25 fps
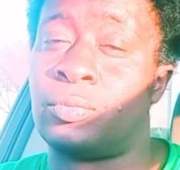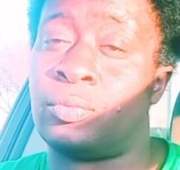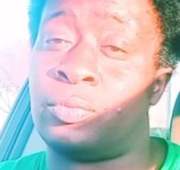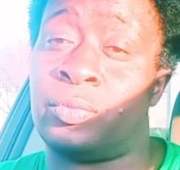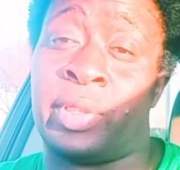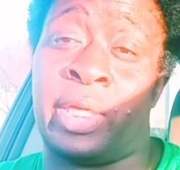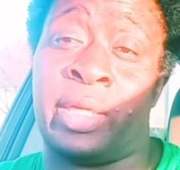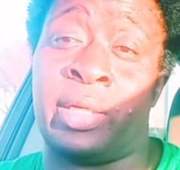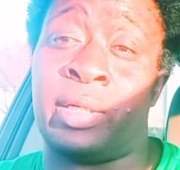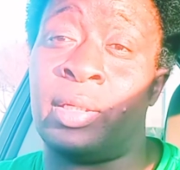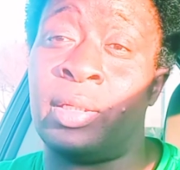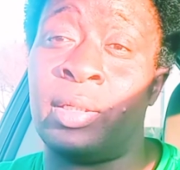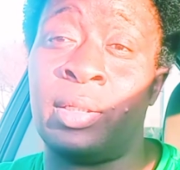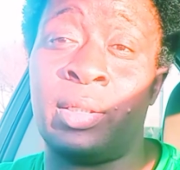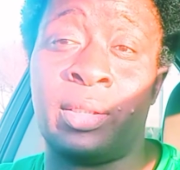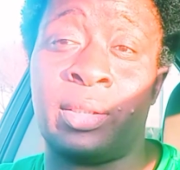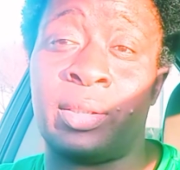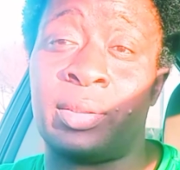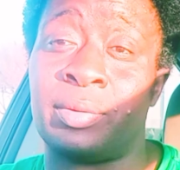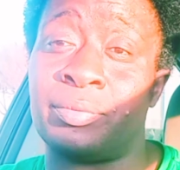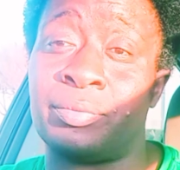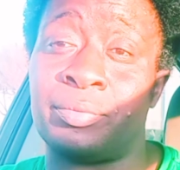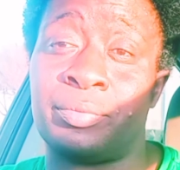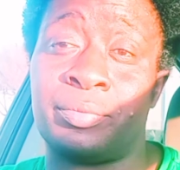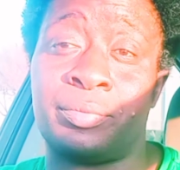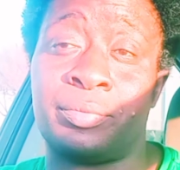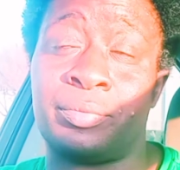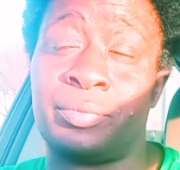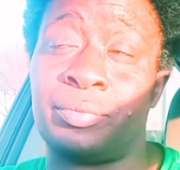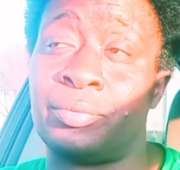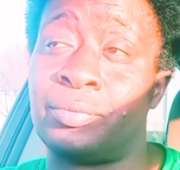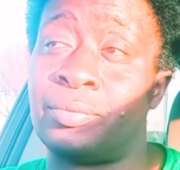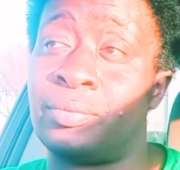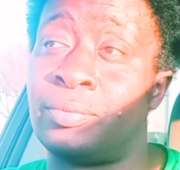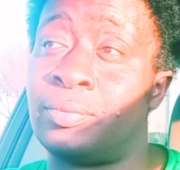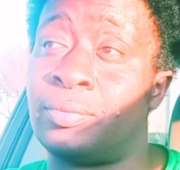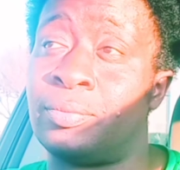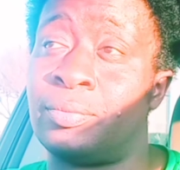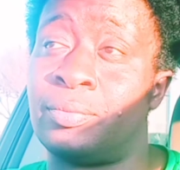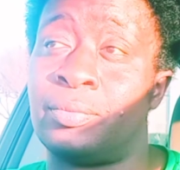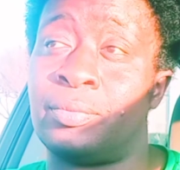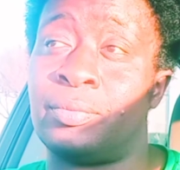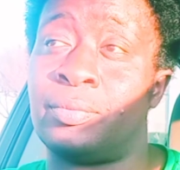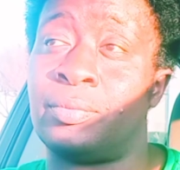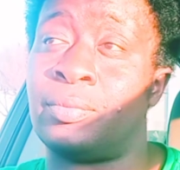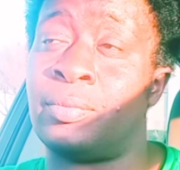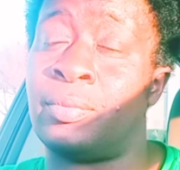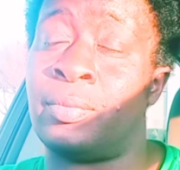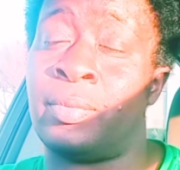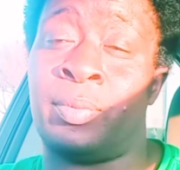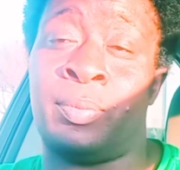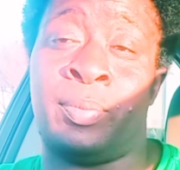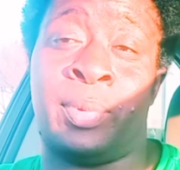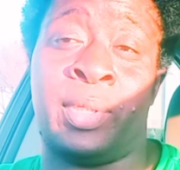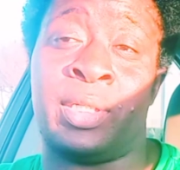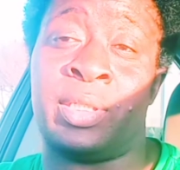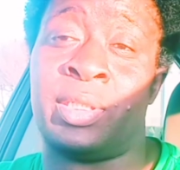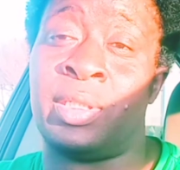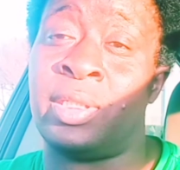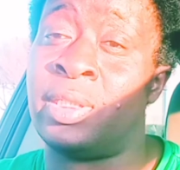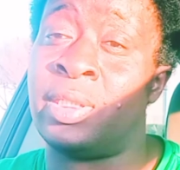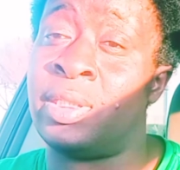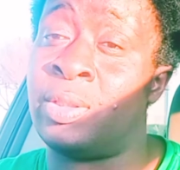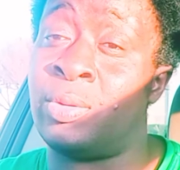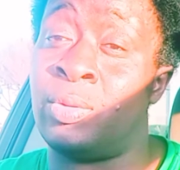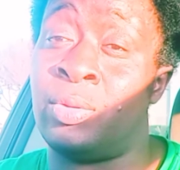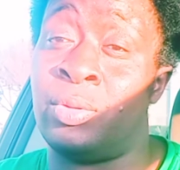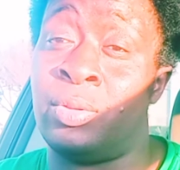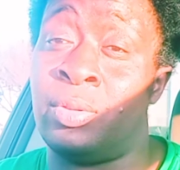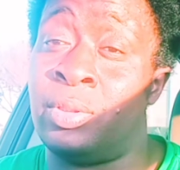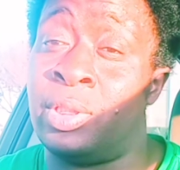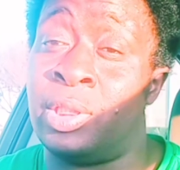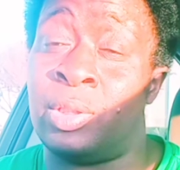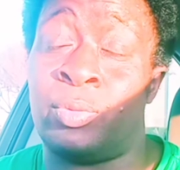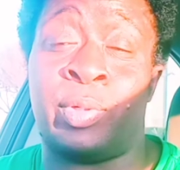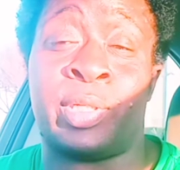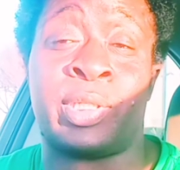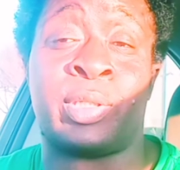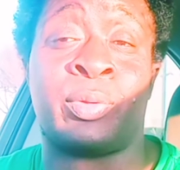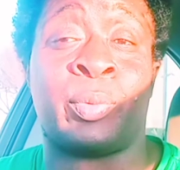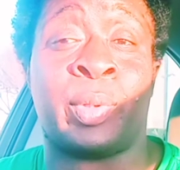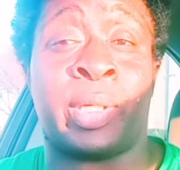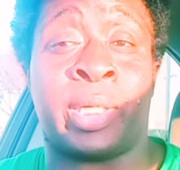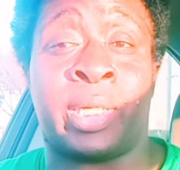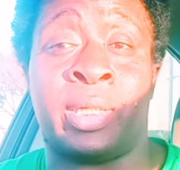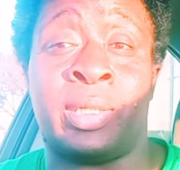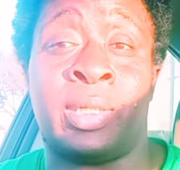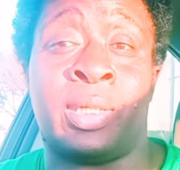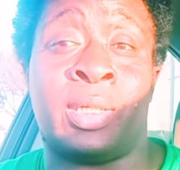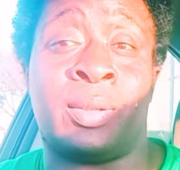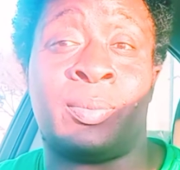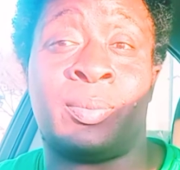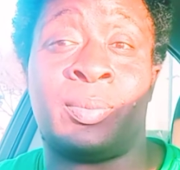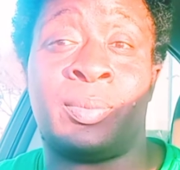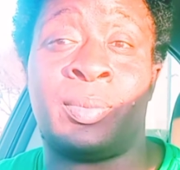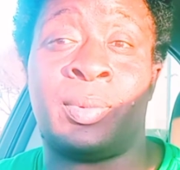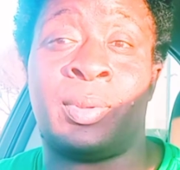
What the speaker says: they could, but she just wasn't waking up.